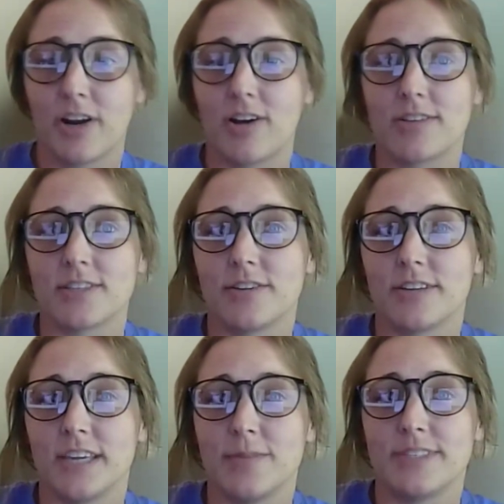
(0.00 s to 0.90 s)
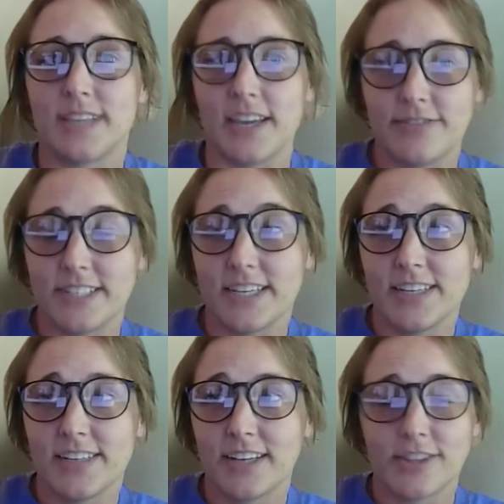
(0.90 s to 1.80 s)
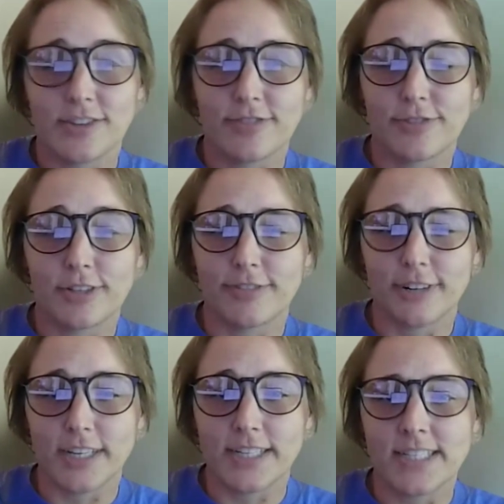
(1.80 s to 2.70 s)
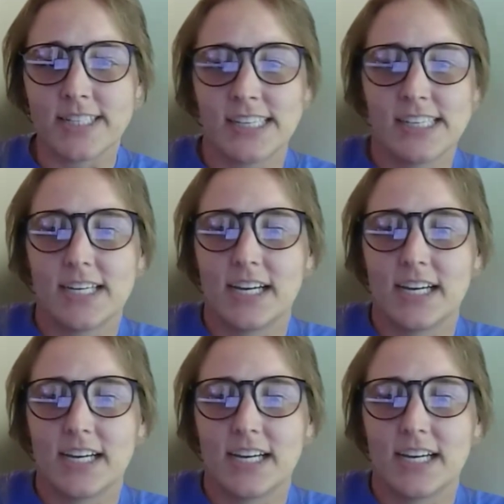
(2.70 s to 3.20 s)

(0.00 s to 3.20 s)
but also keep safety at the forefront,